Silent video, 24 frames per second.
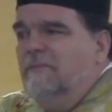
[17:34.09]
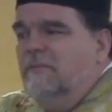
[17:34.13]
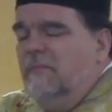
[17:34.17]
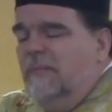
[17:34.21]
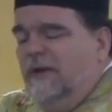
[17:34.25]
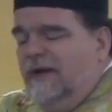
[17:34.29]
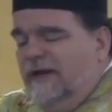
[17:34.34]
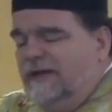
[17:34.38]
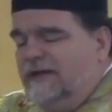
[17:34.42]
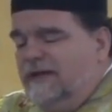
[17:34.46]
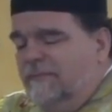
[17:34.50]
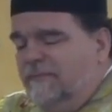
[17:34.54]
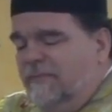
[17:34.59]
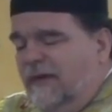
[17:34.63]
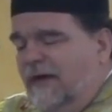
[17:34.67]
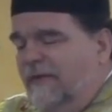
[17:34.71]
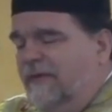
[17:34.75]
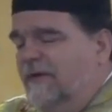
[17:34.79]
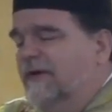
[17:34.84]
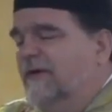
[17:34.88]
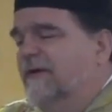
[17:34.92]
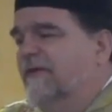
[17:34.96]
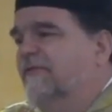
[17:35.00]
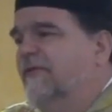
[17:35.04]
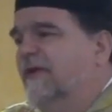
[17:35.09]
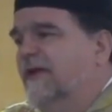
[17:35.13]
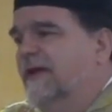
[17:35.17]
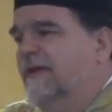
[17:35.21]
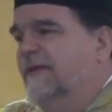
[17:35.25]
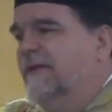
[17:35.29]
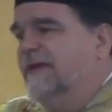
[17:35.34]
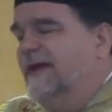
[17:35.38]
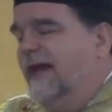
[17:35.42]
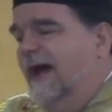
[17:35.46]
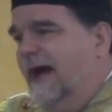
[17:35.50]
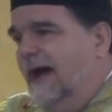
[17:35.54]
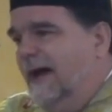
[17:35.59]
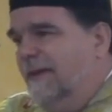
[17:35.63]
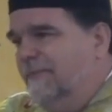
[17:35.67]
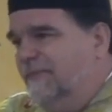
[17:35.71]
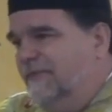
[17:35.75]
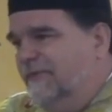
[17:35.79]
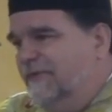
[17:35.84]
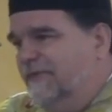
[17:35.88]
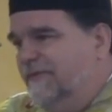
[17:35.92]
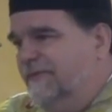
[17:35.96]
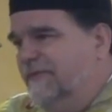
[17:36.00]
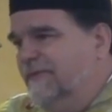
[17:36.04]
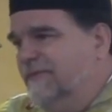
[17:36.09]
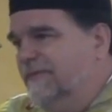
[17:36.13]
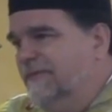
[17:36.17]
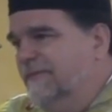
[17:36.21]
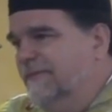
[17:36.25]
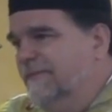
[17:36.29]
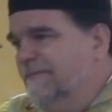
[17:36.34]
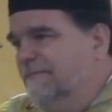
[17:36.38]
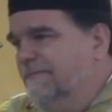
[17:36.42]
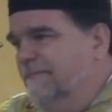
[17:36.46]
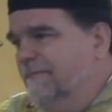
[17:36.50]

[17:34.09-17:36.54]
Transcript: We let the mother fill in the gaps.